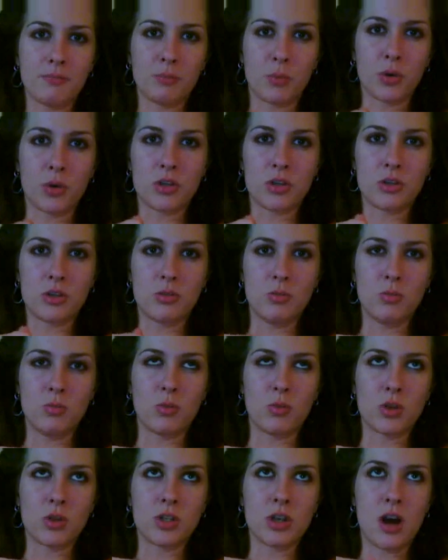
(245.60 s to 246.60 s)
We're
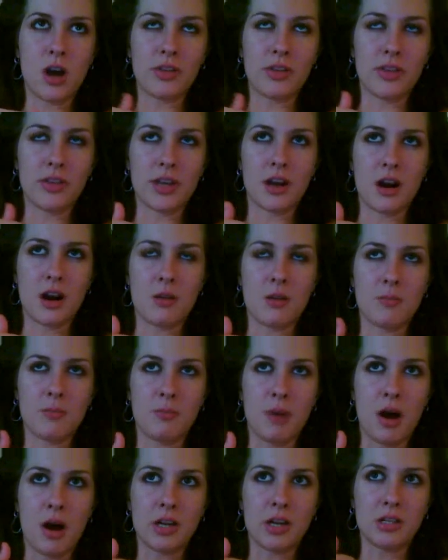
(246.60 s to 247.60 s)
taught that our
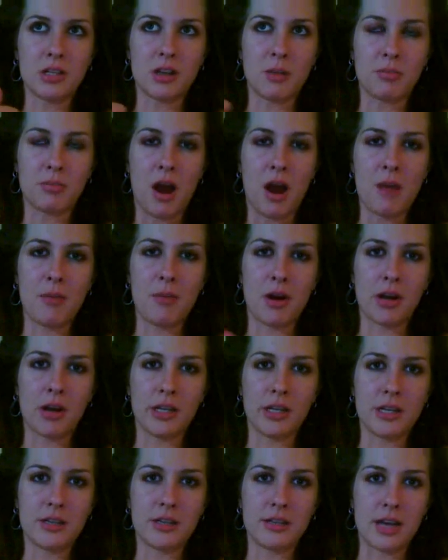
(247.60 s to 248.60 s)
bodies are
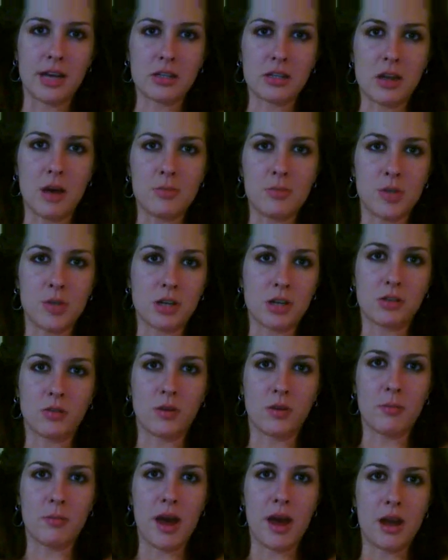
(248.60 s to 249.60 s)
primarily sex objects
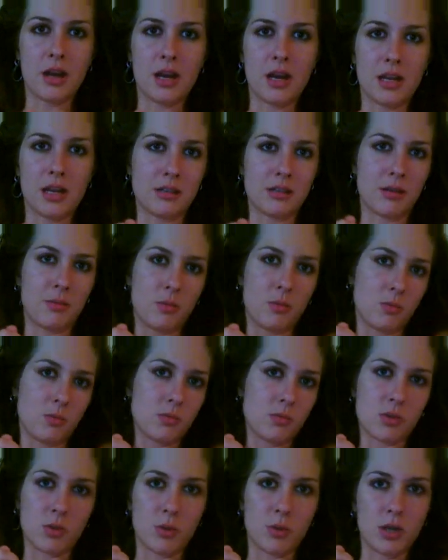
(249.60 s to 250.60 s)
for men, and
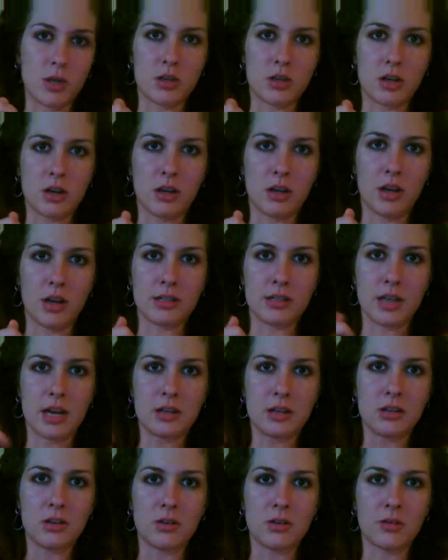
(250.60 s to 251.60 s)
so we internalize
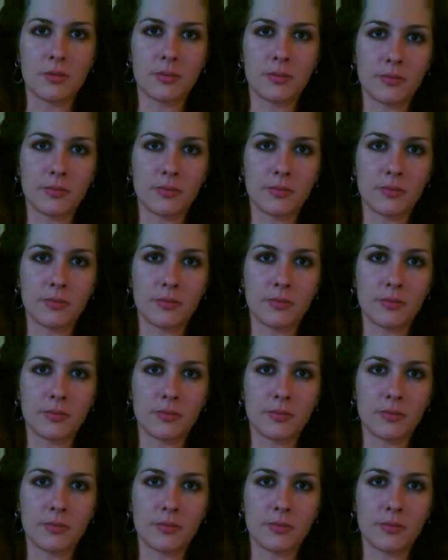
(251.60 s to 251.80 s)
that too.